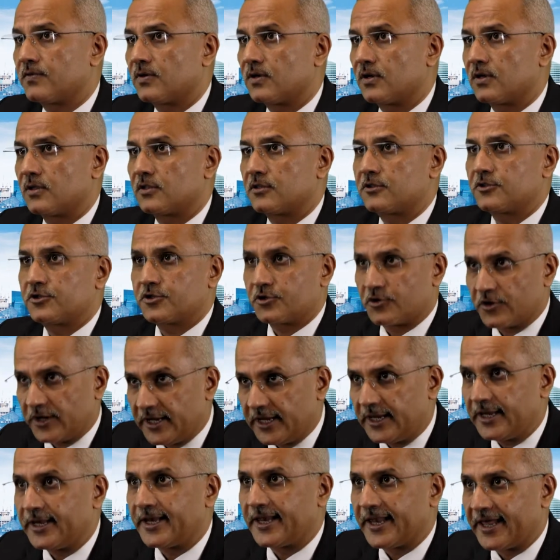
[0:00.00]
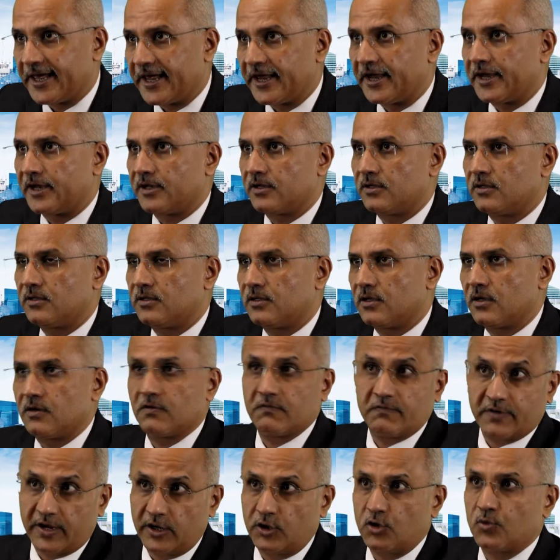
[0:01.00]
a three-layered
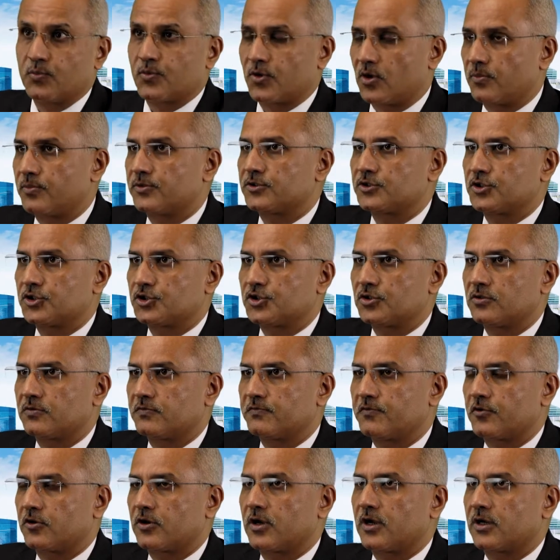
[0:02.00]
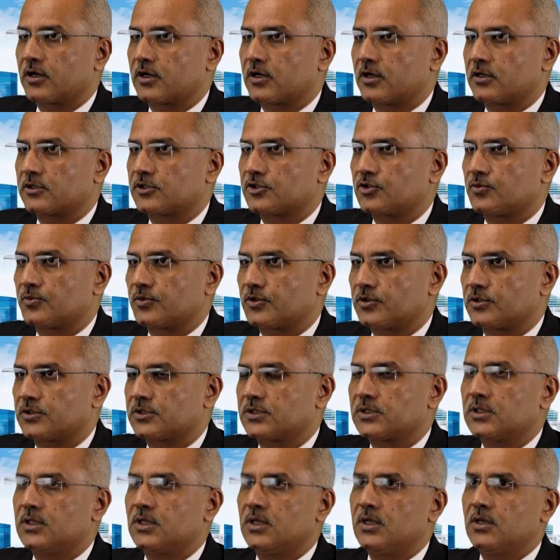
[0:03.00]
value proposition for our
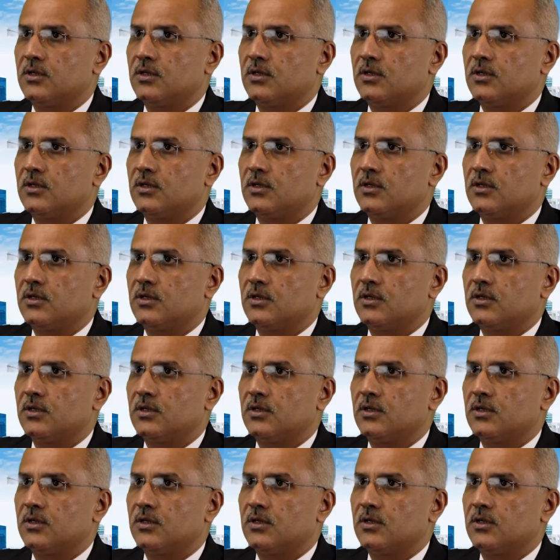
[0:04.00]
customers: